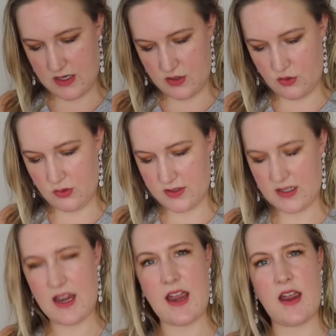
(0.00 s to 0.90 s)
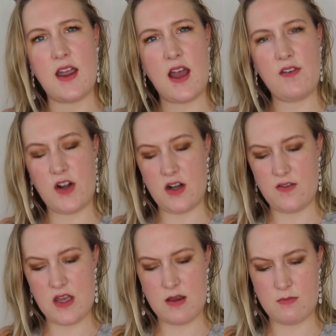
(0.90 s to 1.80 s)
By Jules K. I've heard
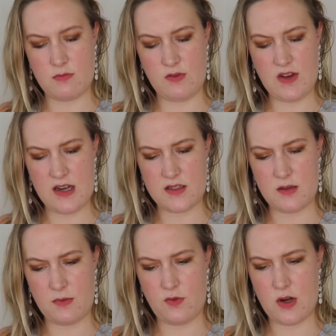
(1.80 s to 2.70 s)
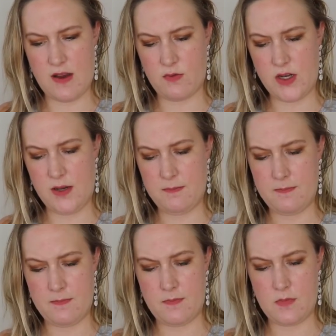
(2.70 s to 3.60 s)
of them. We've gotten something before, haven't we?
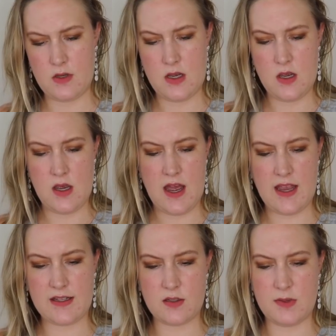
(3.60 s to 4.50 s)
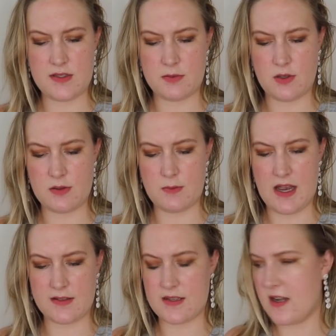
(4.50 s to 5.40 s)
I get so many subscription
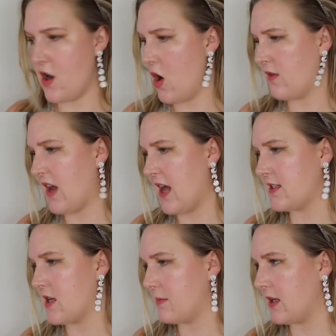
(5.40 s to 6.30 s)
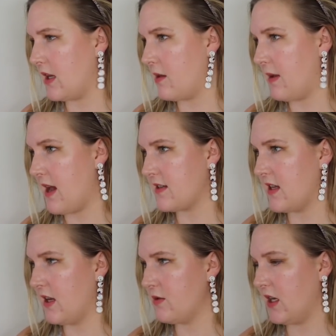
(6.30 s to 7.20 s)
boxes. I know I've gotten something in the past. I
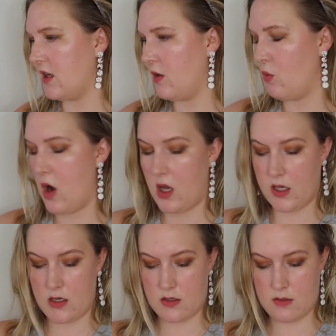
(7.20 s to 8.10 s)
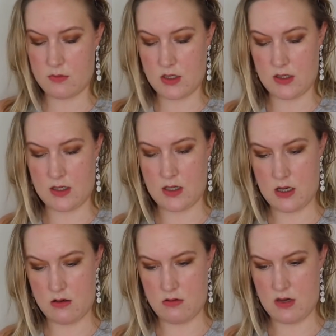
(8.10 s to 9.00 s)
think it was like a little wallet or something like
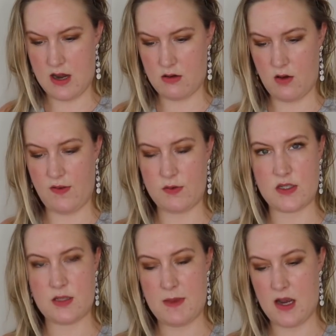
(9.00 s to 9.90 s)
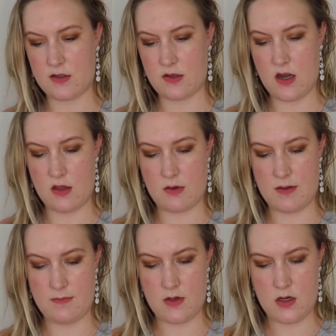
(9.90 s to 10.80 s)
that. I don't know if it was this box or another one.